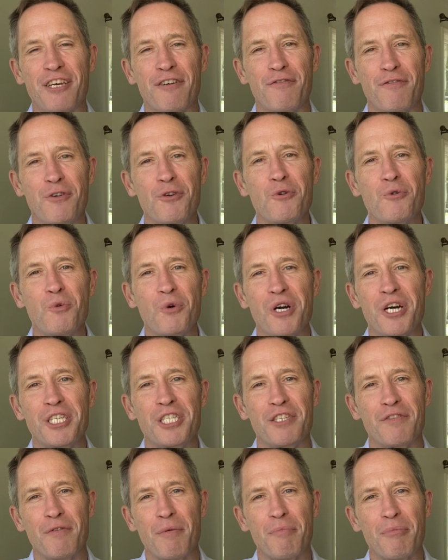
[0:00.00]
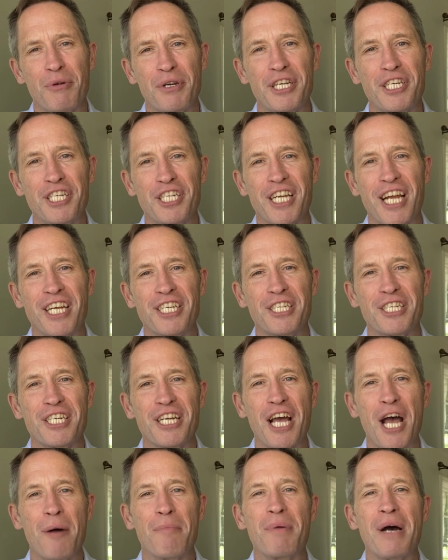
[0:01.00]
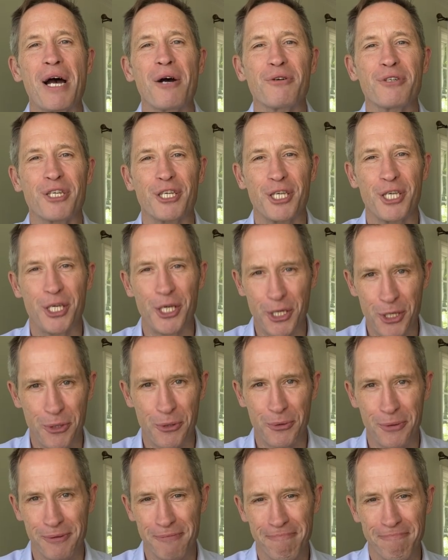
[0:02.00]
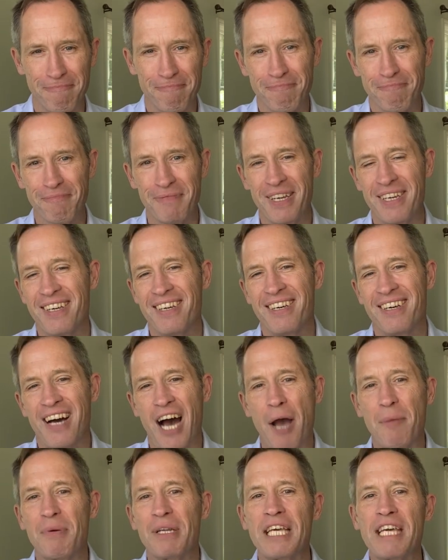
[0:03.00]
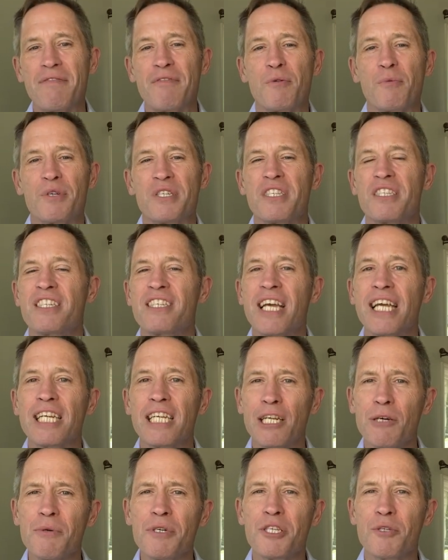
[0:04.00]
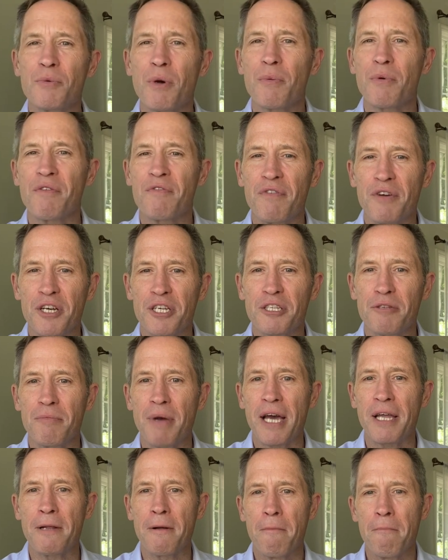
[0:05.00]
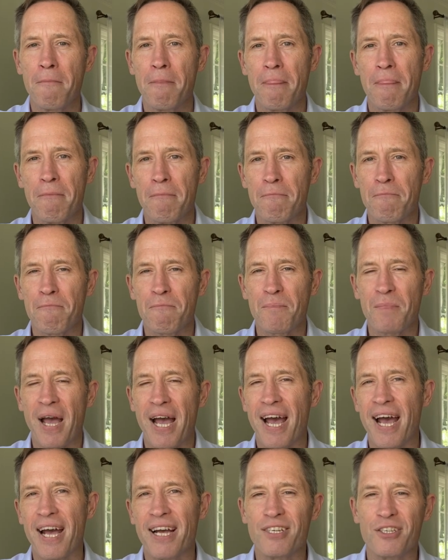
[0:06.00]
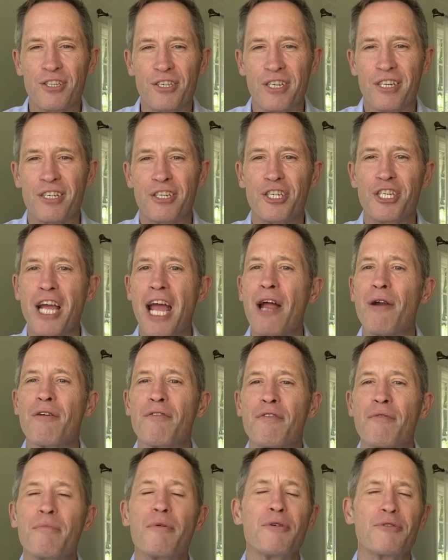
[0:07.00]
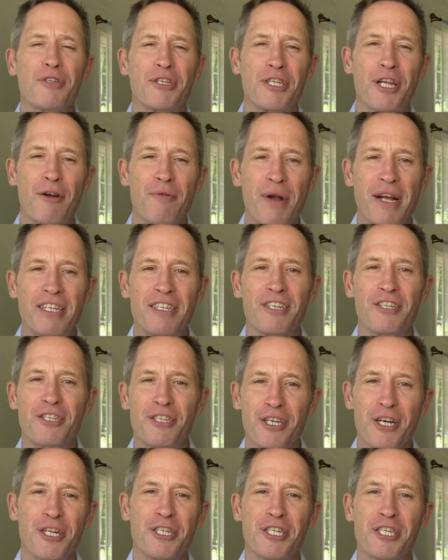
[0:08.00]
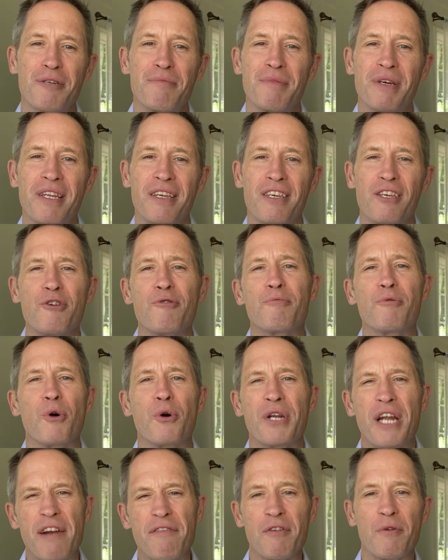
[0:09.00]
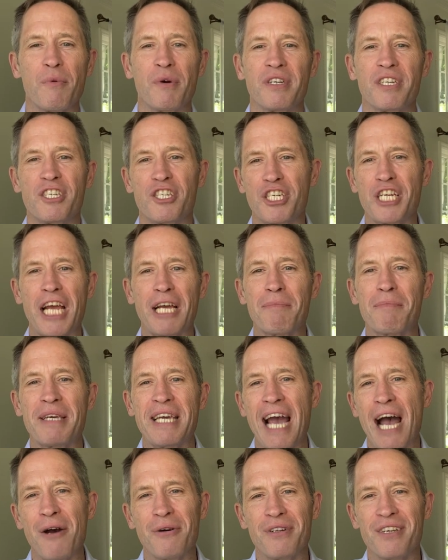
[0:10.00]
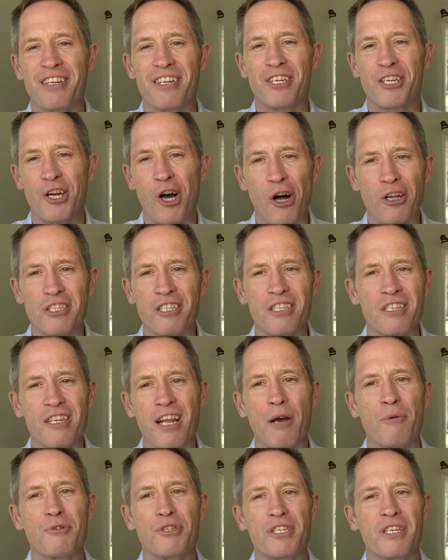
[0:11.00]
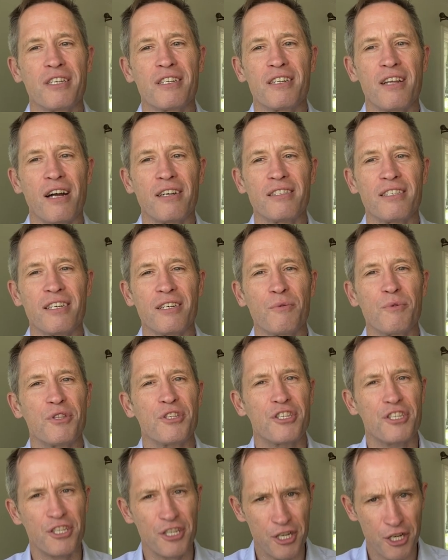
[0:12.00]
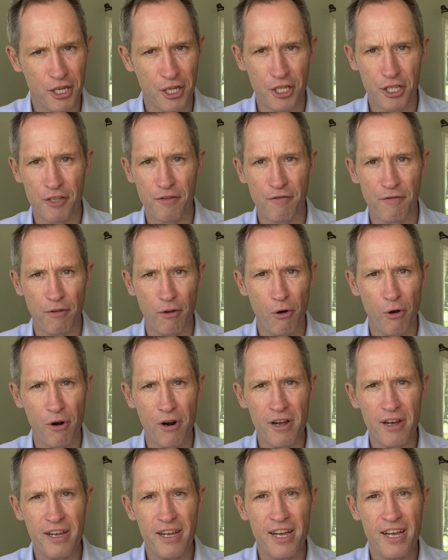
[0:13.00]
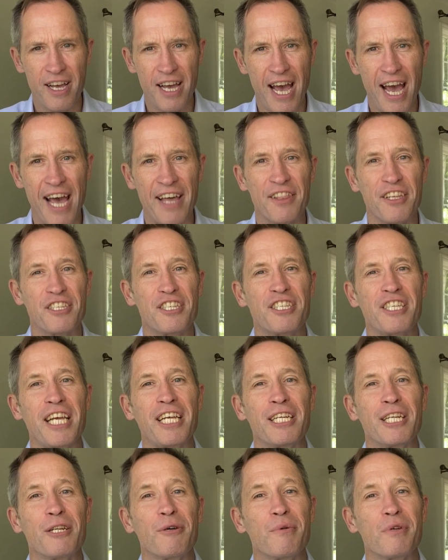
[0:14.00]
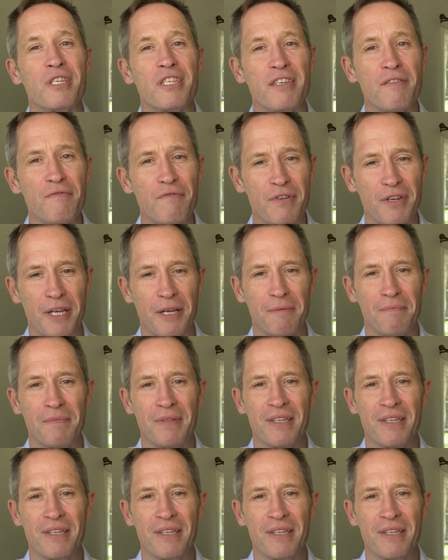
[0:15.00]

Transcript: a few words of appreciation about you. I believe it was in St. Louis where we first met. As a chair of the Music Director Search Committee, you brought everyone to check me out at a concert I was conducting with Circus Flora and the St. Louis Symphony.